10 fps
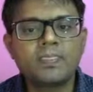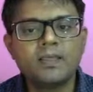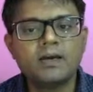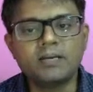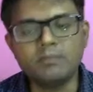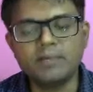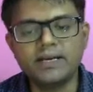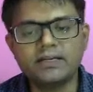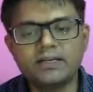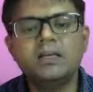remember
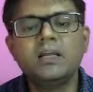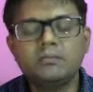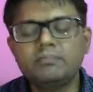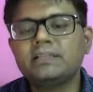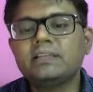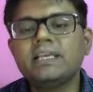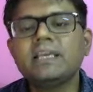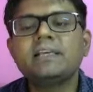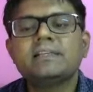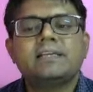it. But the thing
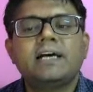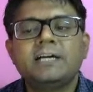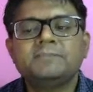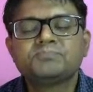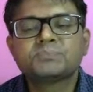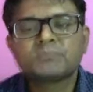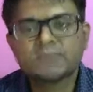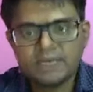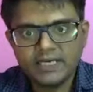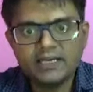is, at
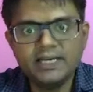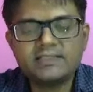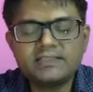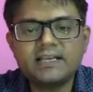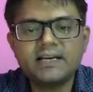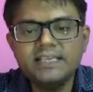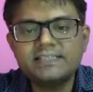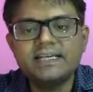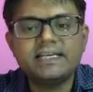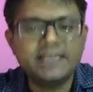least in the
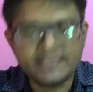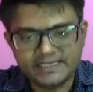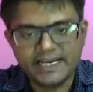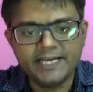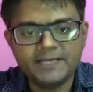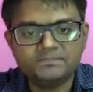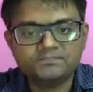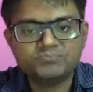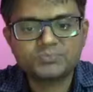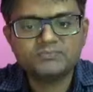recent years, right,
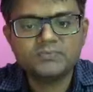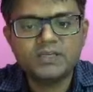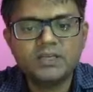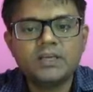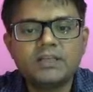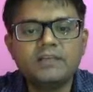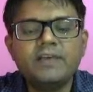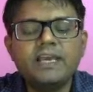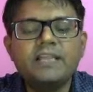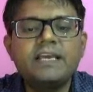the
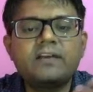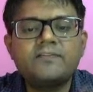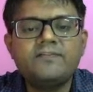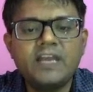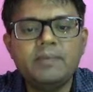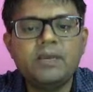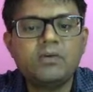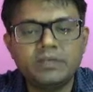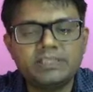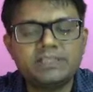way they are framing
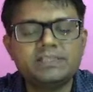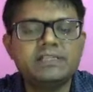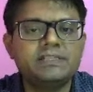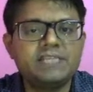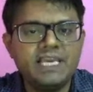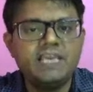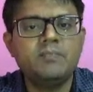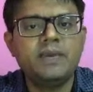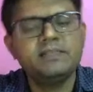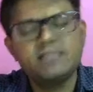questions in JEE
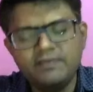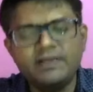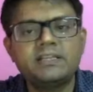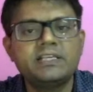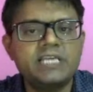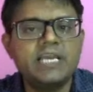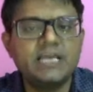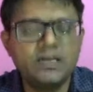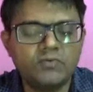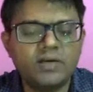mains, even in the JEE
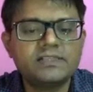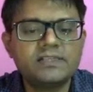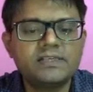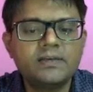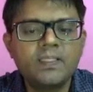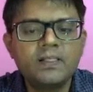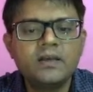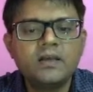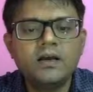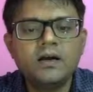advanced,
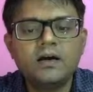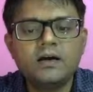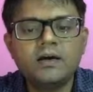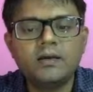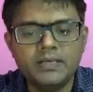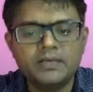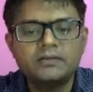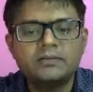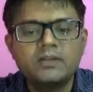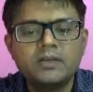
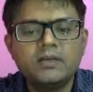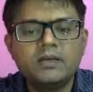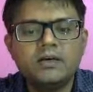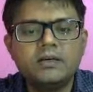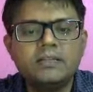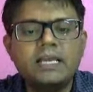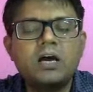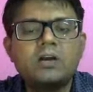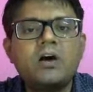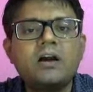they are
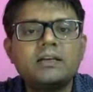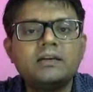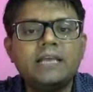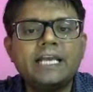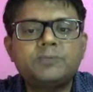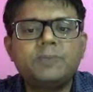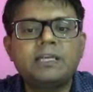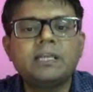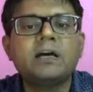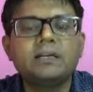not
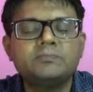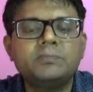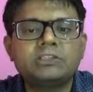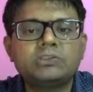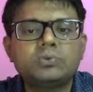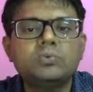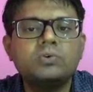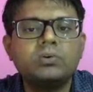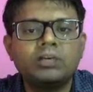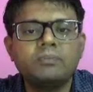expecting us much to
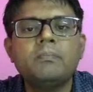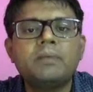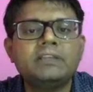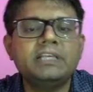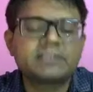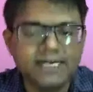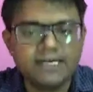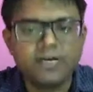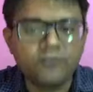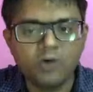remember these kind
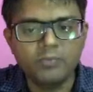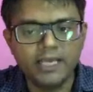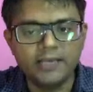of formulae.